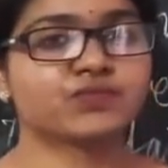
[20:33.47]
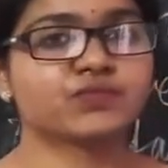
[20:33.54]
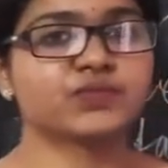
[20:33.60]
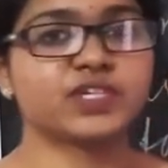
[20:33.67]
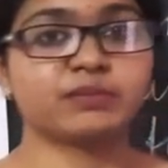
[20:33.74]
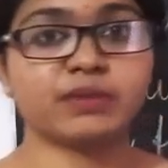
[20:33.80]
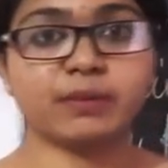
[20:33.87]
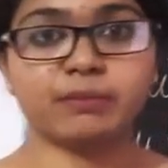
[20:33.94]

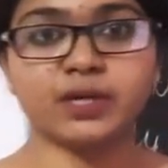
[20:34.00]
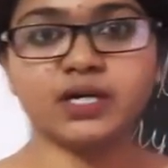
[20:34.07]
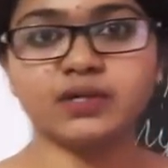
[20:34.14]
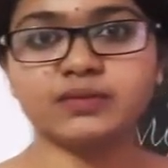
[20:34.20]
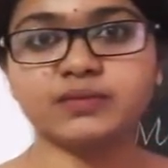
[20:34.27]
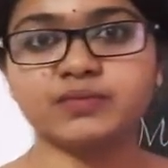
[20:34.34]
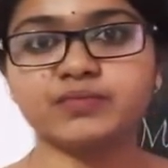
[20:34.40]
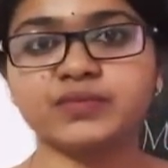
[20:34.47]
Remember,
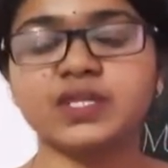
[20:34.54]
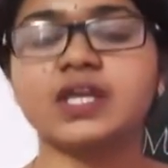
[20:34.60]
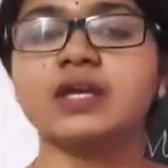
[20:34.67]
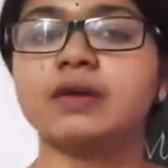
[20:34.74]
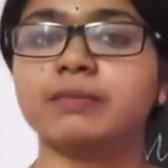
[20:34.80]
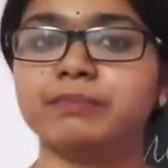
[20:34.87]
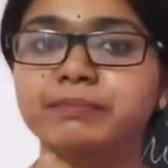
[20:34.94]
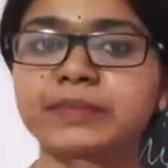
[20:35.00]

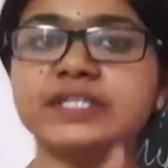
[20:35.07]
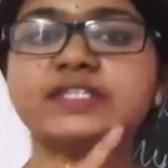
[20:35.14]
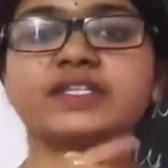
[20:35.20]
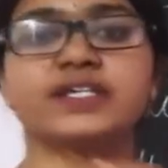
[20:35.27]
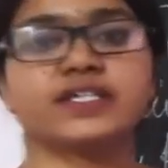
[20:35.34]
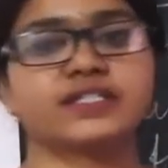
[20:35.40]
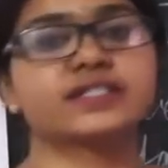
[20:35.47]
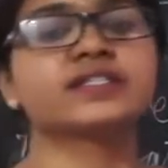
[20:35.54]

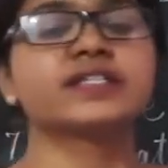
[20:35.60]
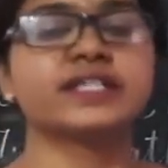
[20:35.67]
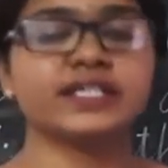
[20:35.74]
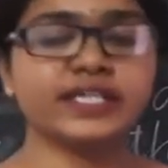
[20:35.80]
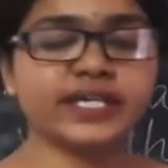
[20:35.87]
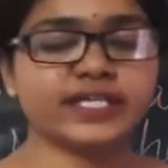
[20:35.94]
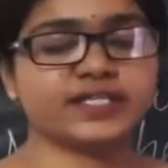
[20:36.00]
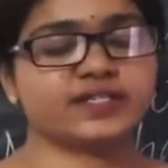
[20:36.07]
Mrs.
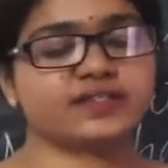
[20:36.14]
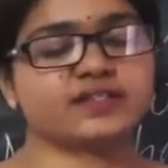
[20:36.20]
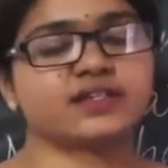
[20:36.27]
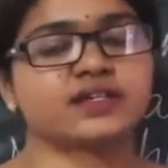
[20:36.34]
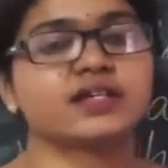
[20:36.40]
Yes.